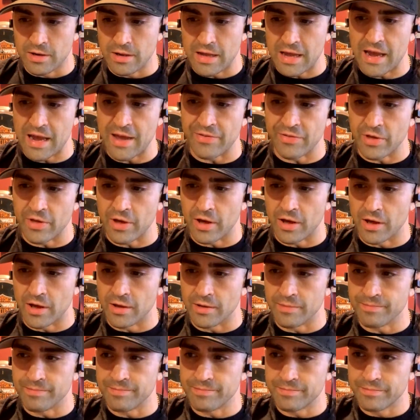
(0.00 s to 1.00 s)
And
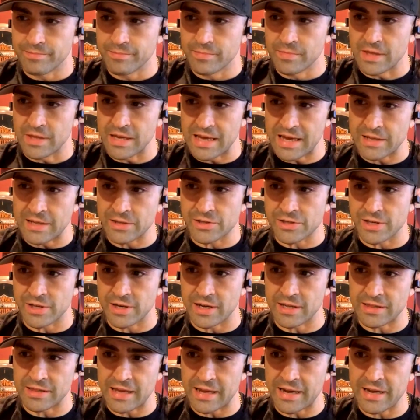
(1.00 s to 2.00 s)
the
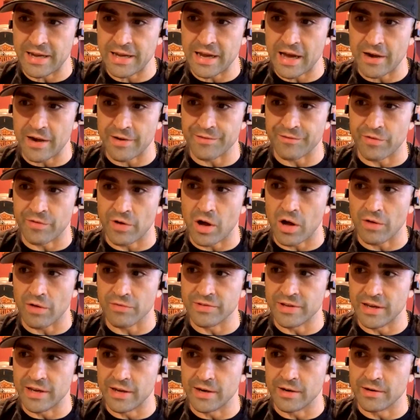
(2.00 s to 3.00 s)
incident that he got involved
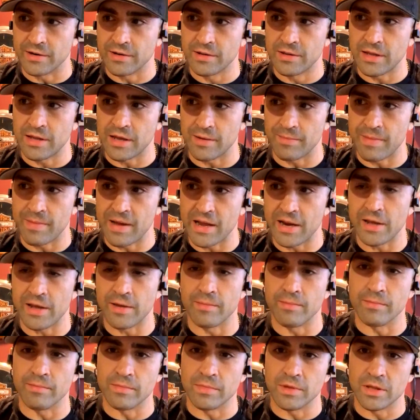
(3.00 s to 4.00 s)
in that made
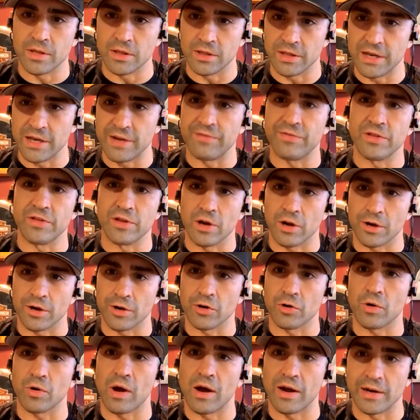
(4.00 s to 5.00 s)
him leave the
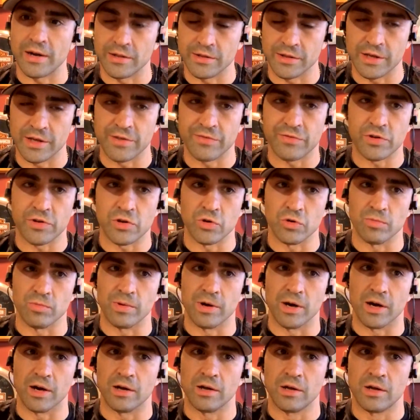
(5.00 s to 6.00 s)
underground and leave
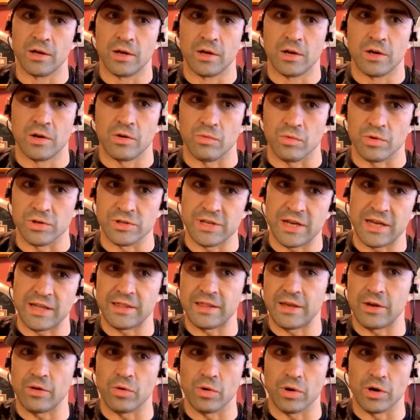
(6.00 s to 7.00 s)
Cuba was that
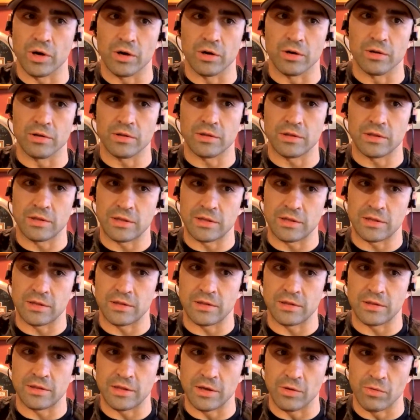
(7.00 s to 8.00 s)
they were
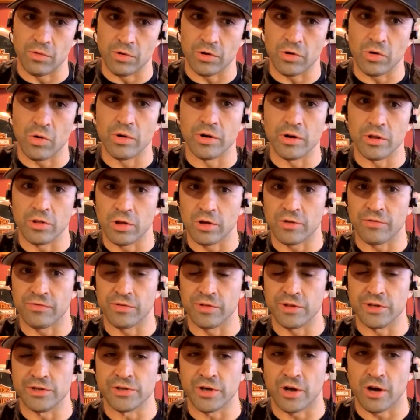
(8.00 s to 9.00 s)
going to look for
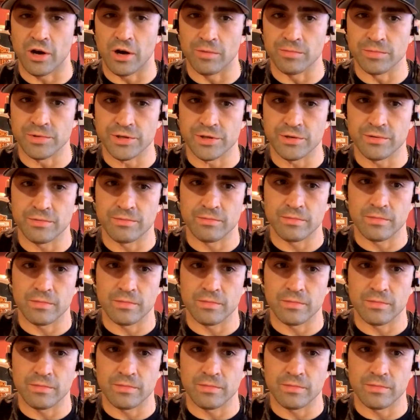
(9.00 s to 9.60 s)
these arms.